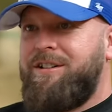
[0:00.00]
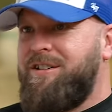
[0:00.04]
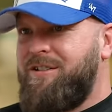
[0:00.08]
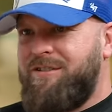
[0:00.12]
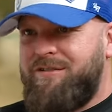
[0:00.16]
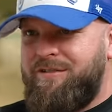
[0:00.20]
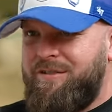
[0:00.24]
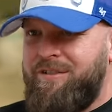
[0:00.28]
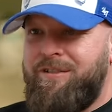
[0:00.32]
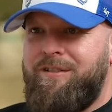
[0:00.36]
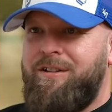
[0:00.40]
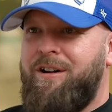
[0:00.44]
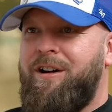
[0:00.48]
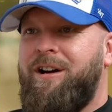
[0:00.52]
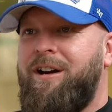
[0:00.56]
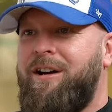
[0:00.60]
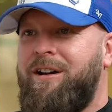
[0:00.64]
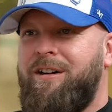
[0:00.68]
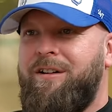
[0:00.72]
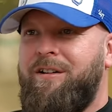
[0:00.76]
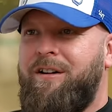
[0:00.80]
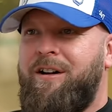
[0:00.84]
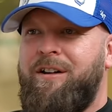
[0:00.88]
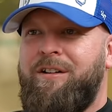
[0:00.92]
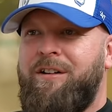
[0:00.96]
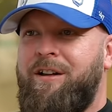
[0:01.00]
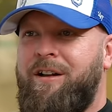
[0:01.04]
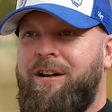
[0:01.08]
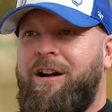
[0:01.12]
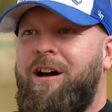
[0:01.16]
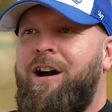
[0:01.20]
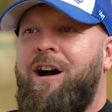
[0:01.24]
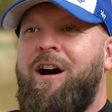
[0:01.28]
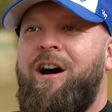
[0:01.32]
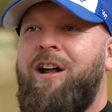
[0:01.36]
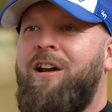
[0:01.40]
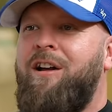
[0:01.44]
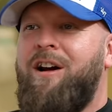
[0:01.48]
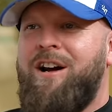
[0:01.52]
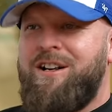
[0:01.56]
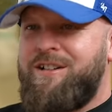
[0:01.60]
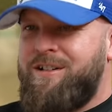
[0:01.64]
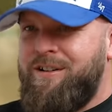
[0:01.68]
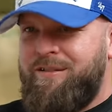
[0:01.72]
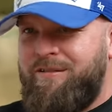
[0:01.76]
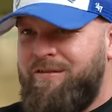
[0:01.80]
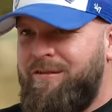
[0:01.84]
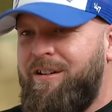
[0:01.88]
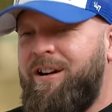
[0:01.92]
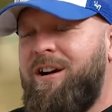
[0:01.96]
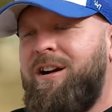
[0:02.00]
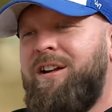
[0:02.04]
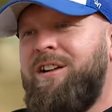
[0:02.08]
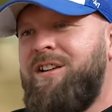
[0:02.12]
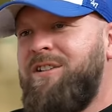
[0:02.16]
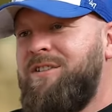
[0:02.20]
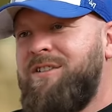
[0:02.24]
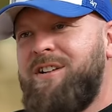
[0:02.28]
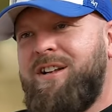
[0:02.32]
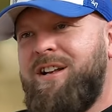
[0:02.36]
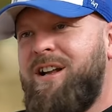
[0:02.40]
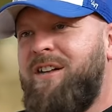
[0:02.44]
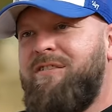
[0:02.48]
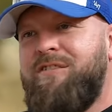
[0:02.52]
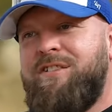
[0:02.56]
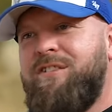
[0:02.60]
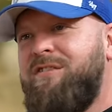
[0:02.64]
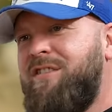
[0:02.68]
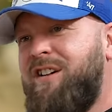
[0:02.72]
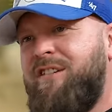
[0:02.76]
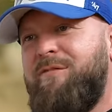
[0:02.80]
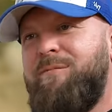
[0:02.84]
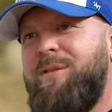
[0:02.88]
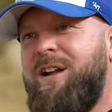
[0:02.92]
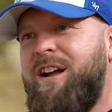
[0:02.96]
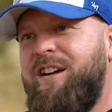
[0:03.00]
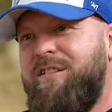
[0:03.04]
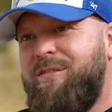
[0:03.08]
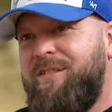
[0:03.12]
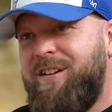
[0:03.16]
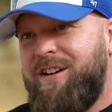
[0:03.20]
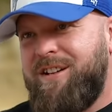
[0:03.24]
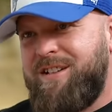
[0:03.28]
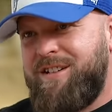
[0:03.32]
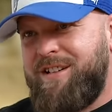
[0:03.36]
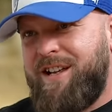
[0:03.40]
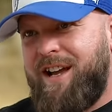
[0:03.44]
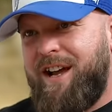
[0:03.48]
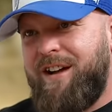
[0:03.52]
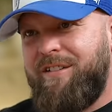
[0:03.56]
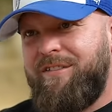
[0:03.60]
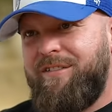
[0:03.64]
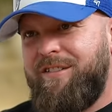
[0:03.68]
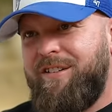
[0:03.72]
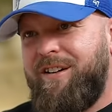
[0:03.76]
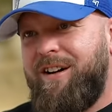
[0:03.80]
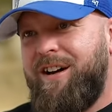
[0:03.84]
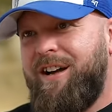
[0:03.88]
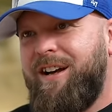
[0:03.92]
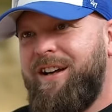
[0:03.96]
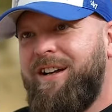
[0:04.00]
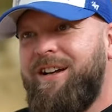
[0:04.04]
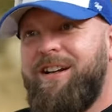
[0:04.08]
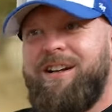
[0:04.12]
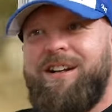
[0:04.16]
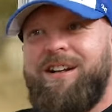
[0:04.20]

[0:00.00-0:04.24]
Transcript: just like I used to love to rough play with my staff. Like,